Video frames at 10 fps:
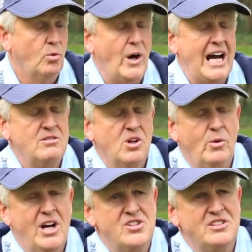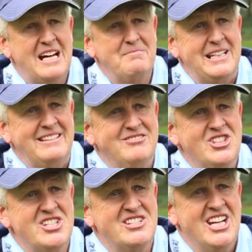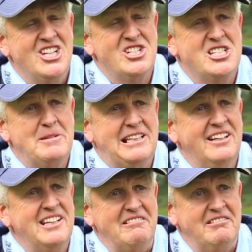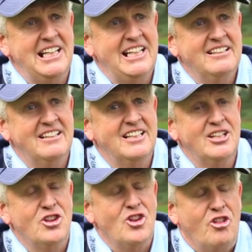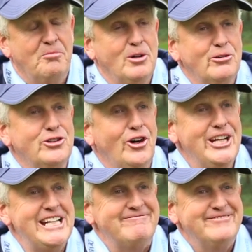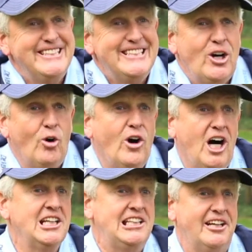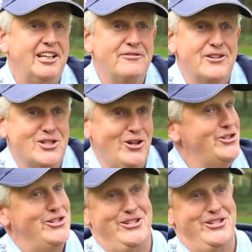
Why should that be? Just a bit lucky, really. The ball's gone in. Or unlucky if it's cost